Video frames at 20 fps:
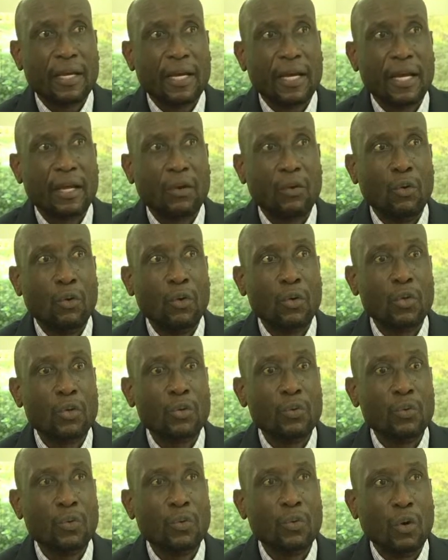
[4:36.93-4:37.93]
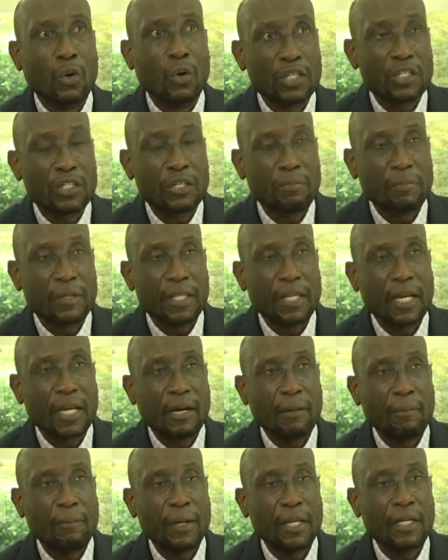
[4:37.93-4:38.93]
I owe you ownership in the
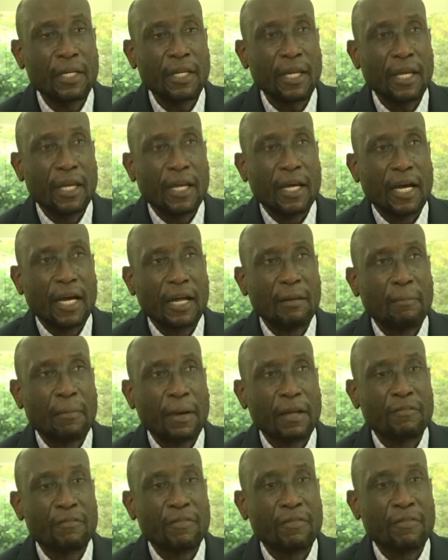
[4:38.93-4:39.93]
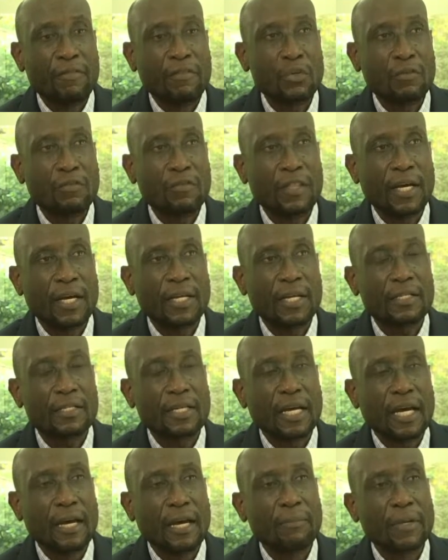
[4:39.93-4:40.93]
company, and by virtue of that,
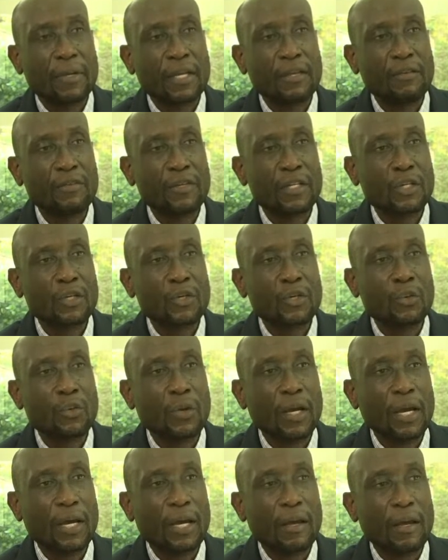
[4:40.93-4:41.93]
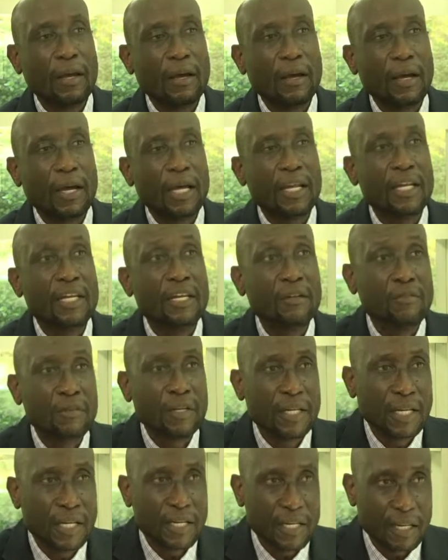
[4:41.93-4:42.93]
I'm giving you a
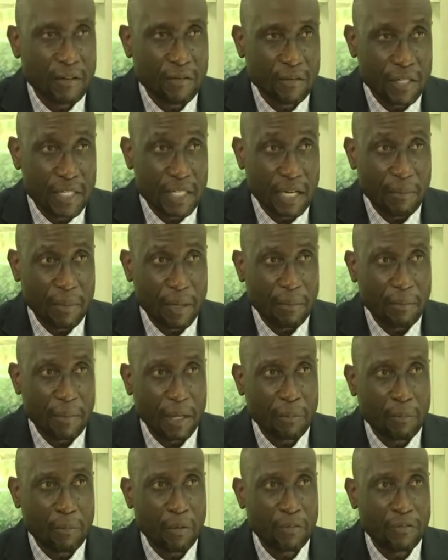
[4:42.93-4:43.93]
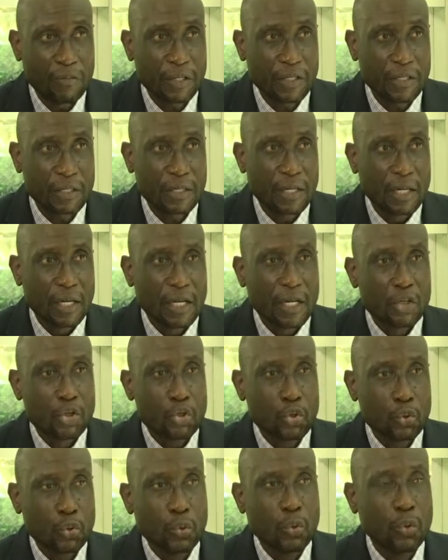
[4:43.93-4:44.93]
dividend every time I make profit.
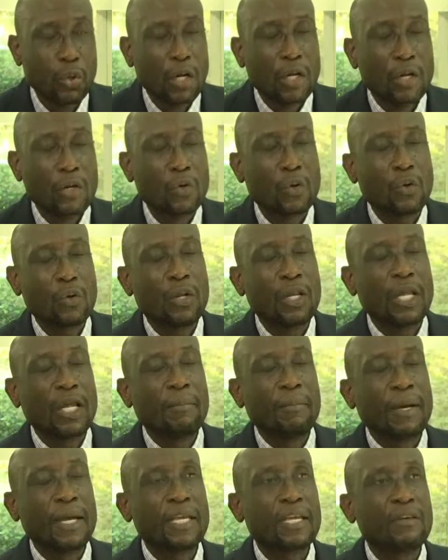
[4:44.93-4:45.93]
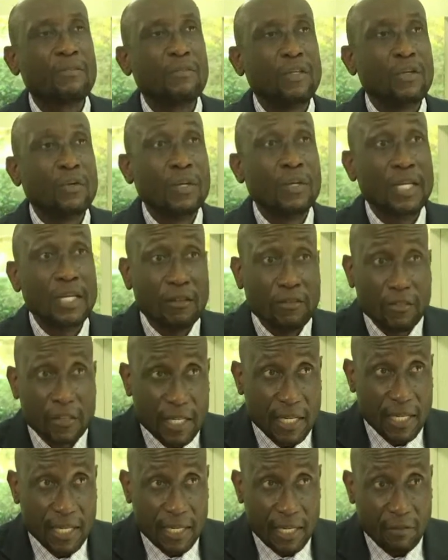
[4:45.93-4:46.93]
Two, not only am I giving you a
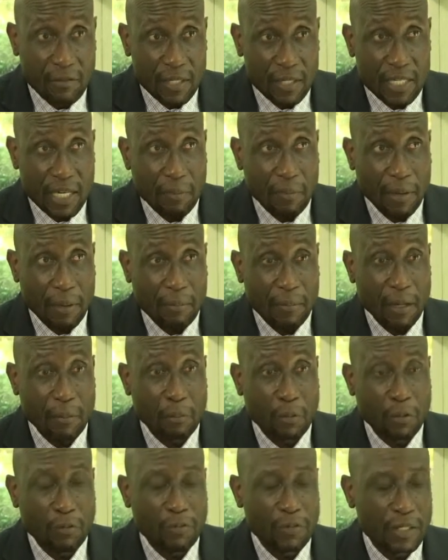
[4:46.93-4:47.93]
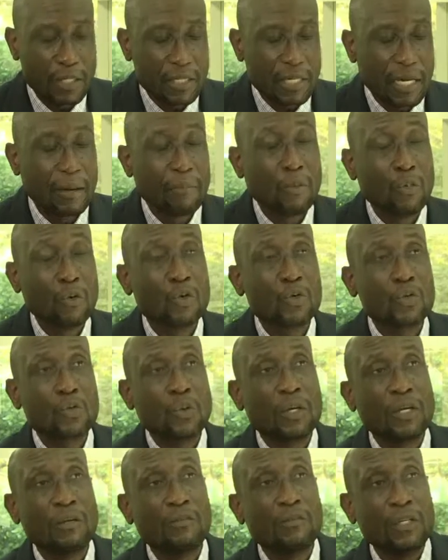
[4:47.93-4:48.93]
dividend every time I make profit, I'm
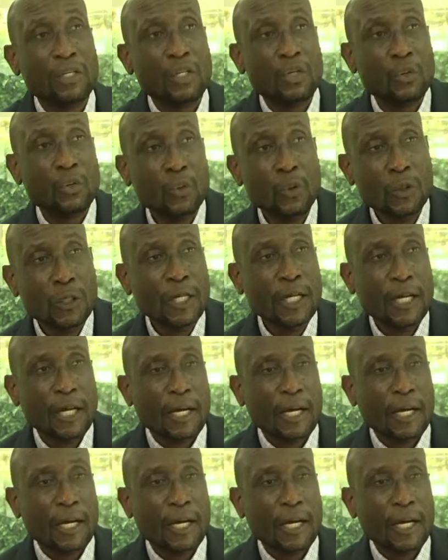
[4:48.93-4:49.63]
also giving you